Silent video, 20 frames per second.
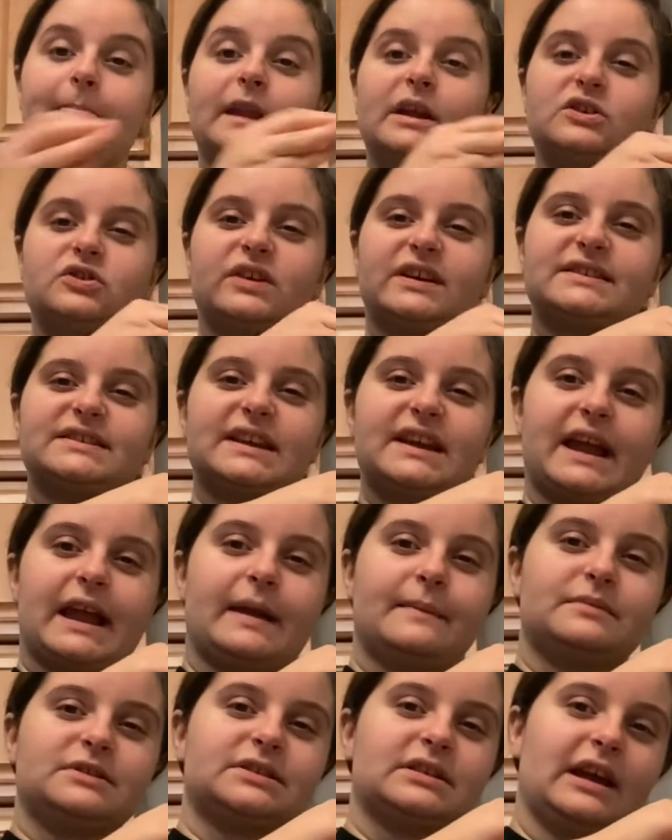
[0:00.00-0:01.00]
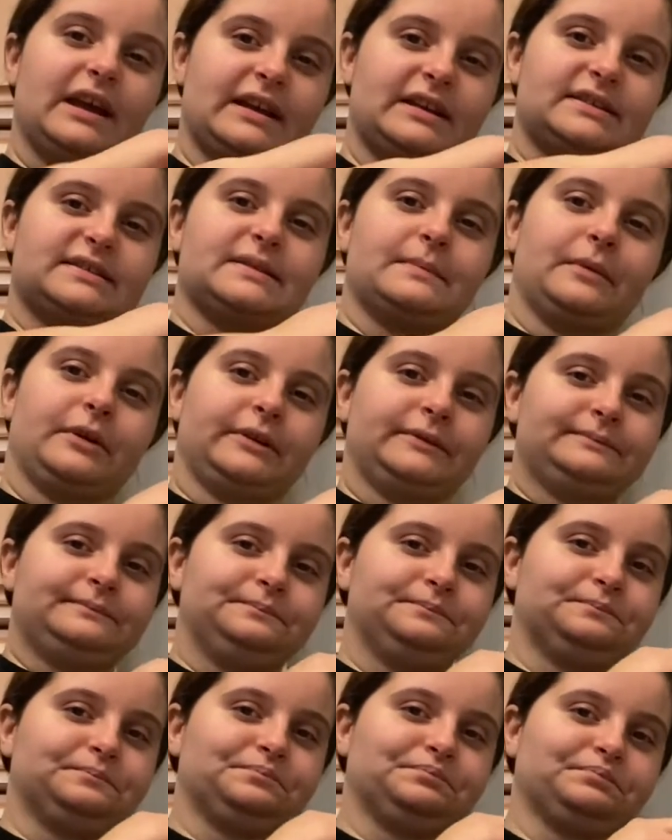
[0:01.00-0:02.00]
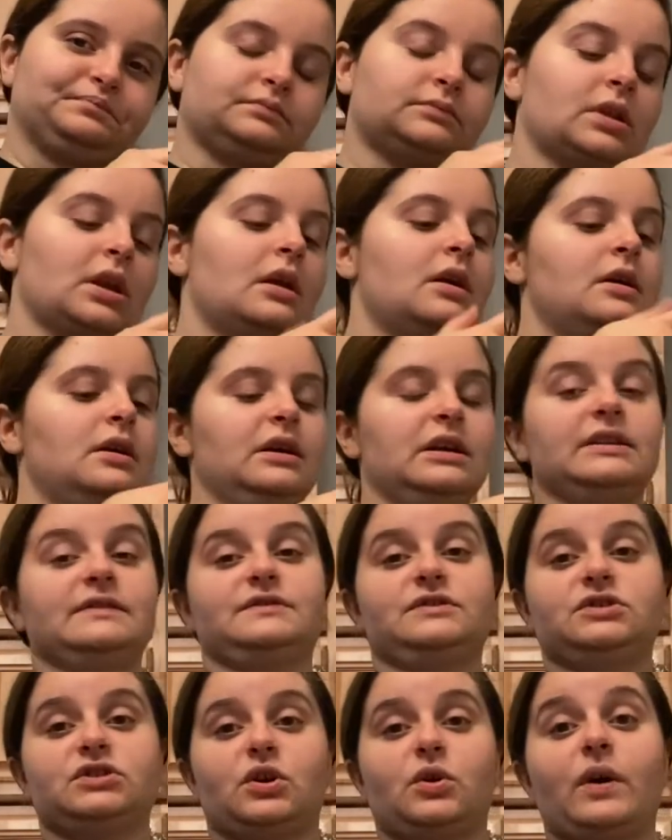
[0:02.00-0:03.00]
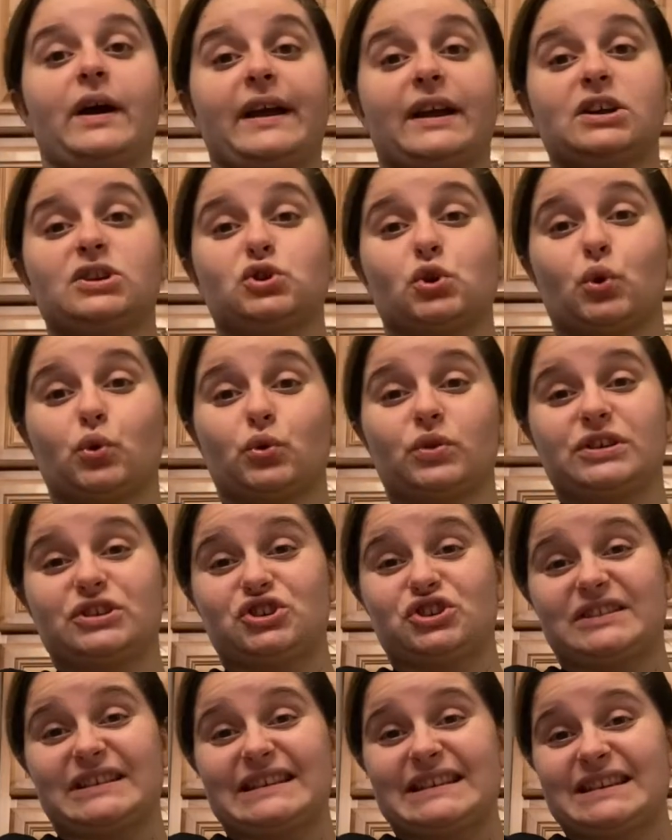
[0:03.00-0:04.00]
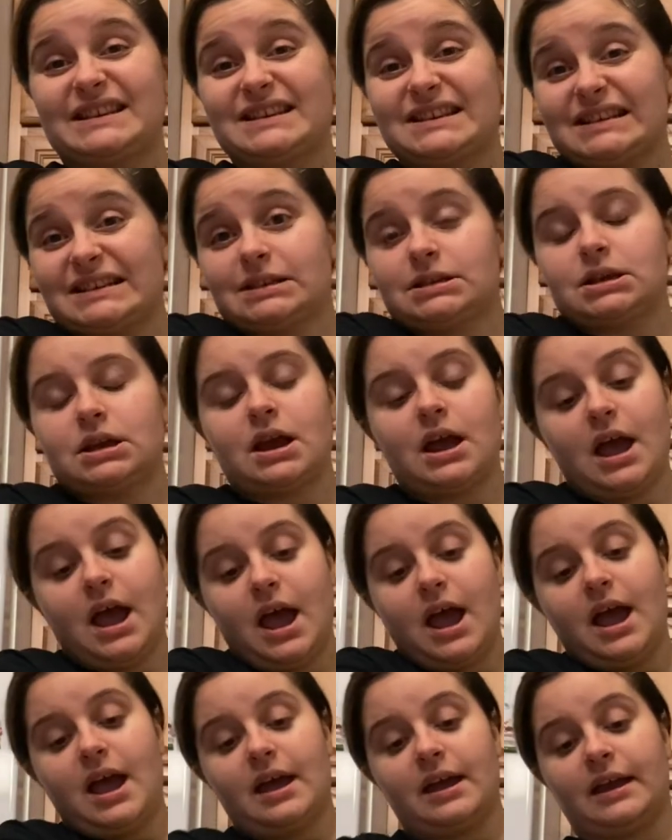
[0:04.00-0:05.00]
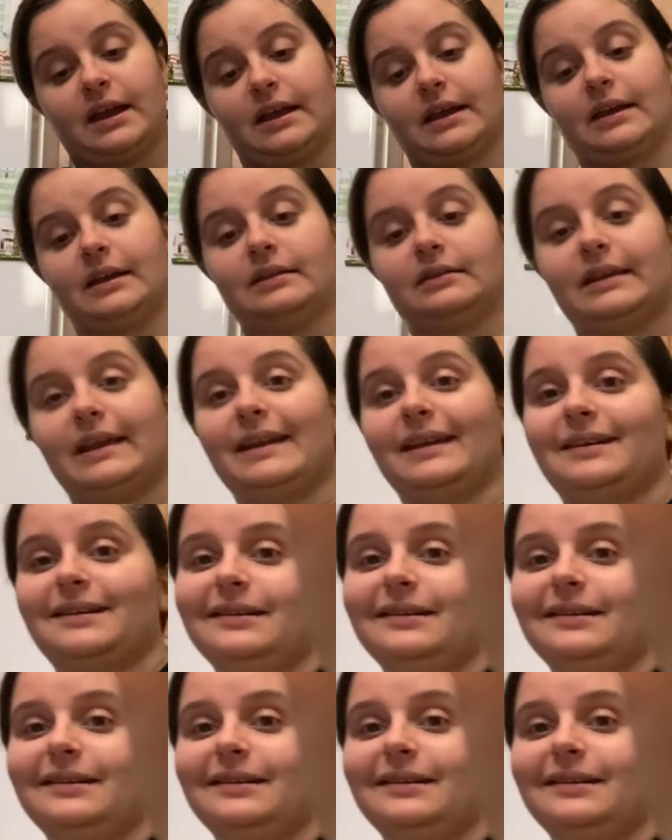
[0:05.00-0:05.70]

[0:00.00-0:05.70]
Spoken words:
You guys like games ASMR? If so, I could totally just eat and like